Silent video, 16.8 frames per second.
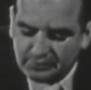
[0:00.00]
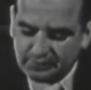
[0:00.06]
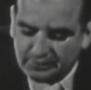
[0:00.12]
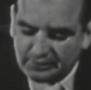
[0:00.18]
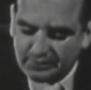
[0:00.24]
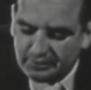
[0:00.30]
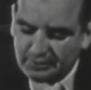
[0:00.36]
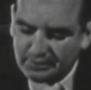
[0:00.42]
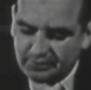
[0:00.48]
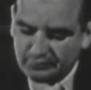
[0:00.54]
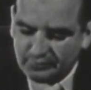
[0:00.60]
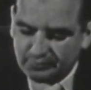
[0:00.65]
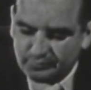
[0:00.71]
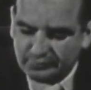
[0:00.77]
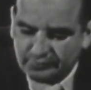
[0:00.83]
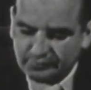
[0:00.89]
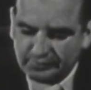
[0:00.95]
I
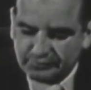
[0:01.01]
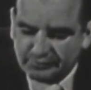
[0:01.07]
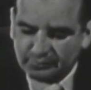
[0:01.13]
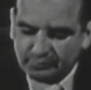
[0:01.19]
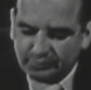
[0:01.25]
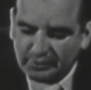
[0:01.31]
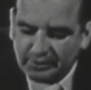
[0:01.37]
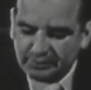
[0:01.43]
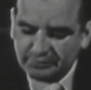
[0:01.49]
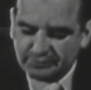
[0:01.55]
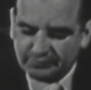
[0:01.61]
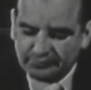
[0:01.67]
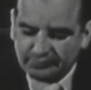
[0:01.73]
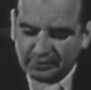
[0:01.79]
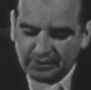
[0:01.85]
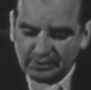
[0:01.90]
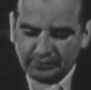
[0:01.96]
would be very surprised to
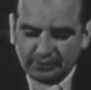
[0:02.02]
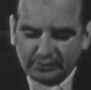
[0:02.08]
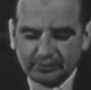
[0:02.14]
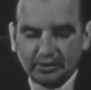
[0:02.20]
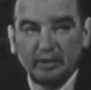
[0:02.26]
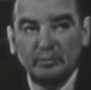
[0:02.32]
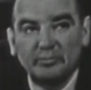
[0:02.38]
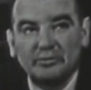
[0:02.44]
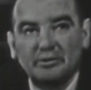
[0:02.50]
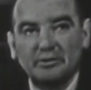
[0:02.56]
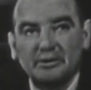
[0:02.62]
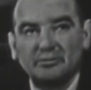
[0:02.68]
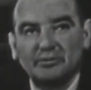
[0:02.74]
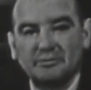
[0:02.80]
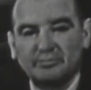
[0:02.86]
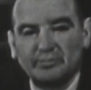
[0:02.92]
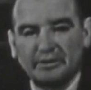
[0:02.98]
find that Tom Dewey
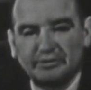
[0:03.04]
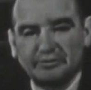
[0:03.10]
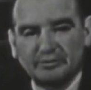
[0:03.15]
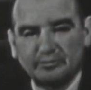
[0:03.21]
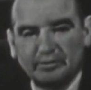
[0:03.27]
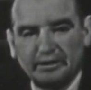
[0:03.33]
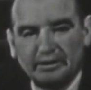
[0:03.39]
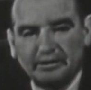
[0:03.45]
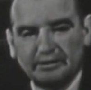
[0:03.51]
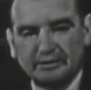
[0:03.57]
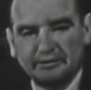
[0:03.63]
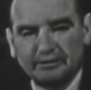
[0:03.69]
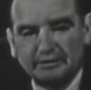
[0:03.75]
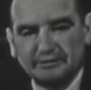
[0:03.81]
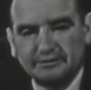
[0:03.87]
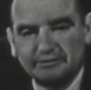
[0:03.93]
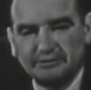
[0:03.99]
was
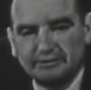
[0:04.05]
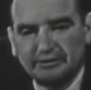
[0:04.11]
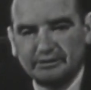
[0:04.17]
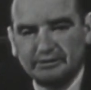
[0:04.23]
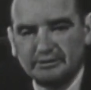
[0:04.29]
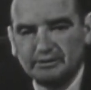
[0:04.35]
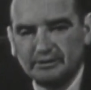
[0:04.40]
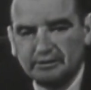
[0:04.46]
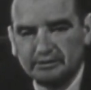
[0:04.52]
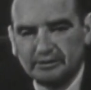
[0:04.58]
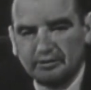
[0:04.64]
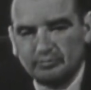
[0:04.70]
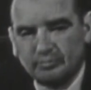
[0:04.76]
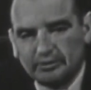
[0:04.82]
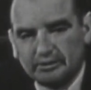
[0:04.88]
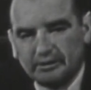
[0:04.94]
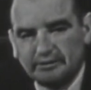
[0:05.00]
masterminding this
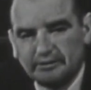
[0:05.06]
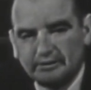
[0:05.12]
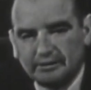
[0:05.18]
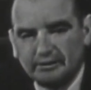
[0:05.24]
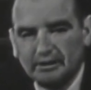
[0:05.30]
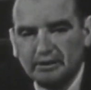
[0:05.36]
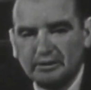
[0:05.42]
Get McCarthy deal.